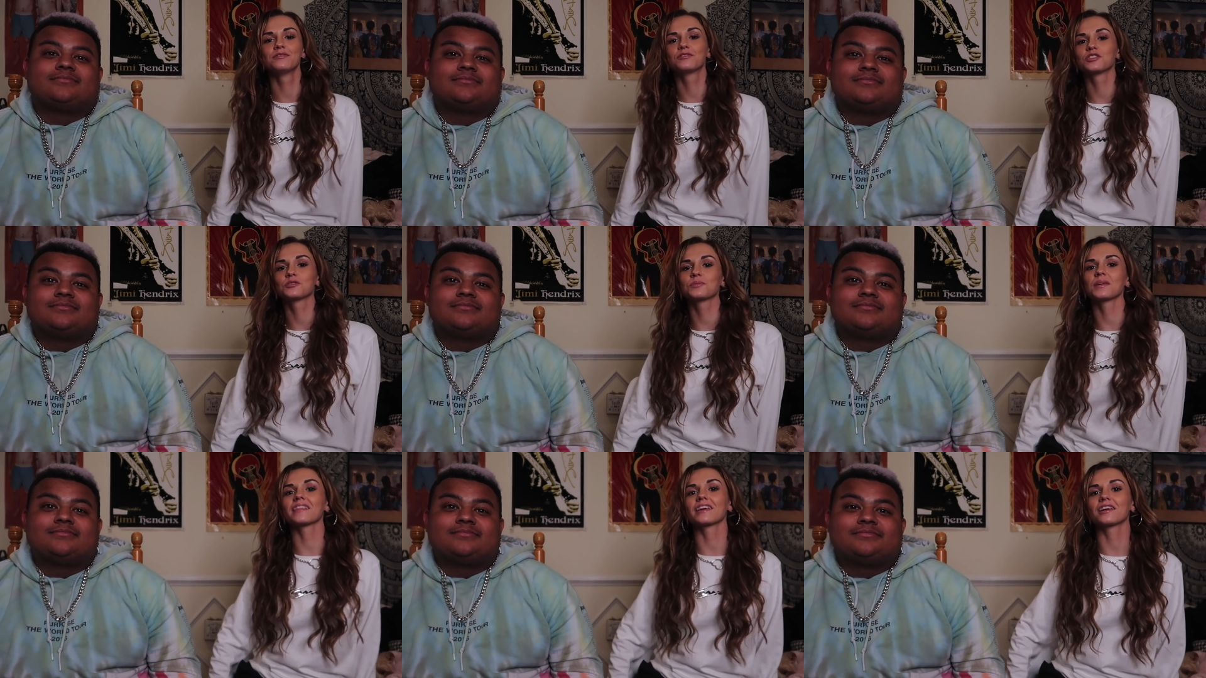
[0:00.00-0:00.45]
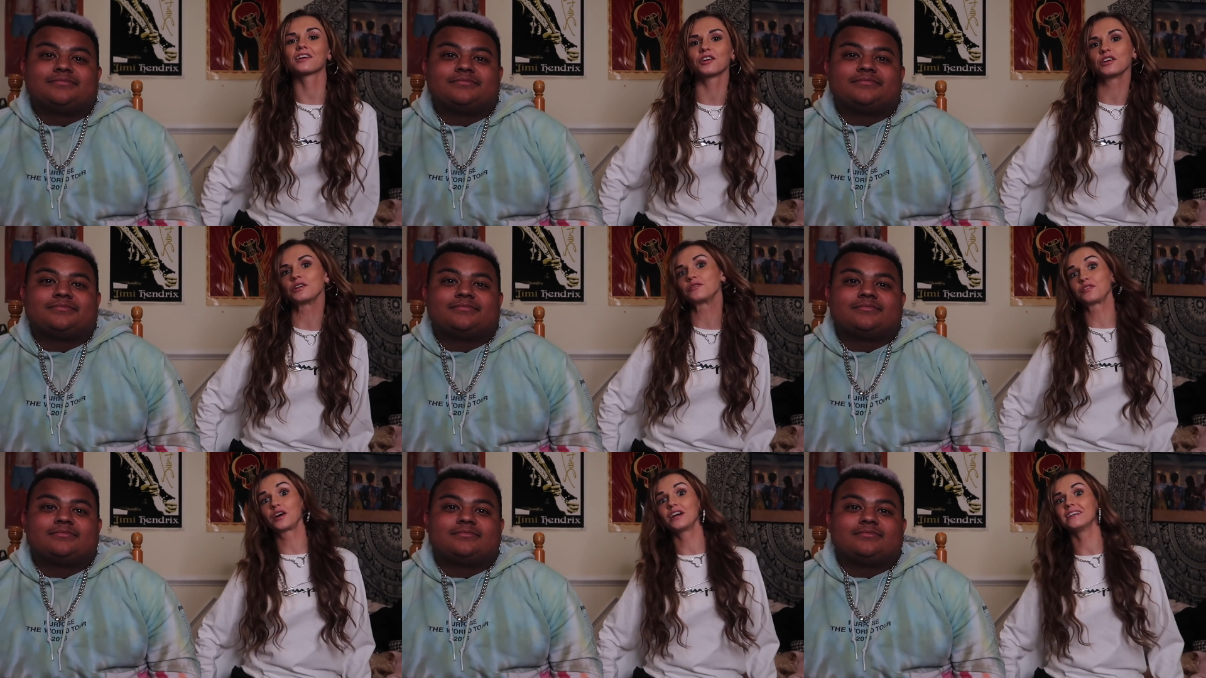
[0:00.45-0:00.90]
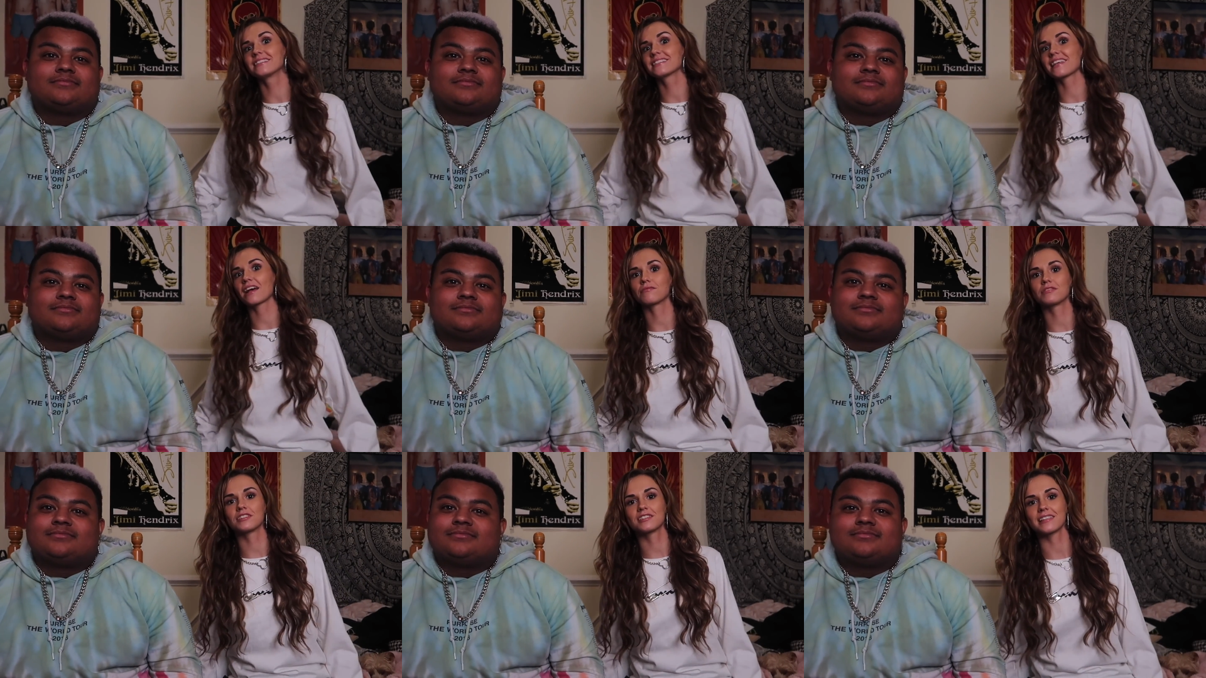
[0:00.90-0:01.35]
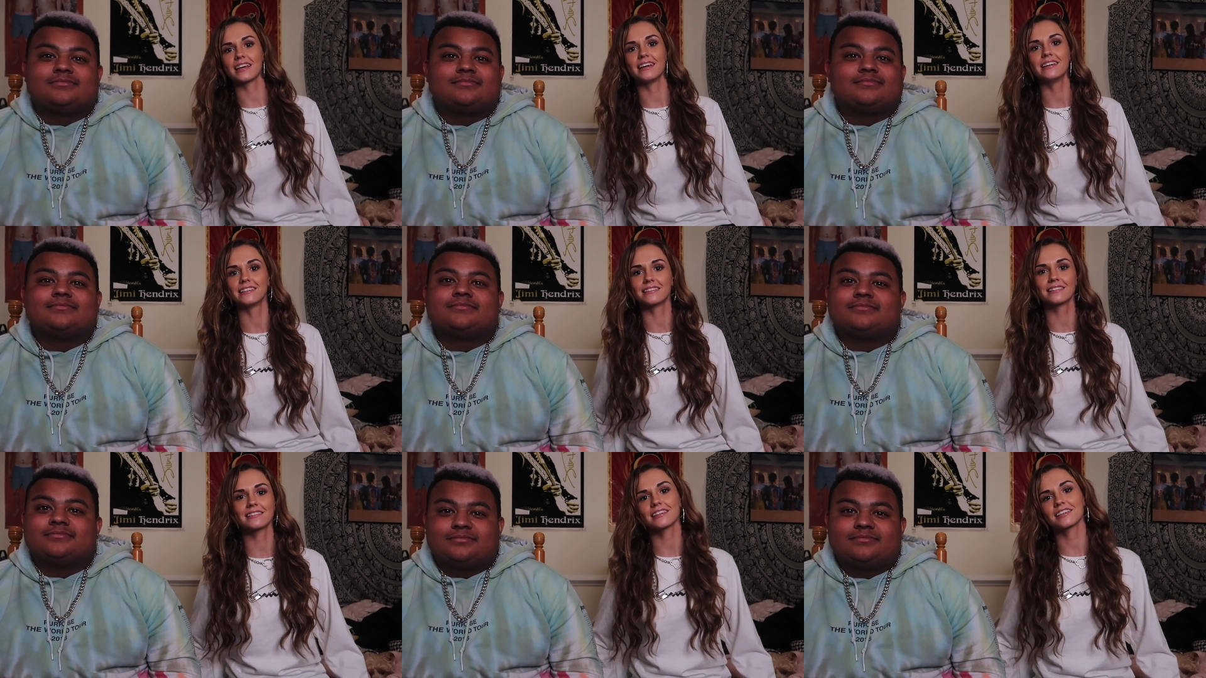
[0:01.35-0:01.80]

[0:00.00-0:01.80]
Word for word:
Speaker 1: we've just been like good friends ever since.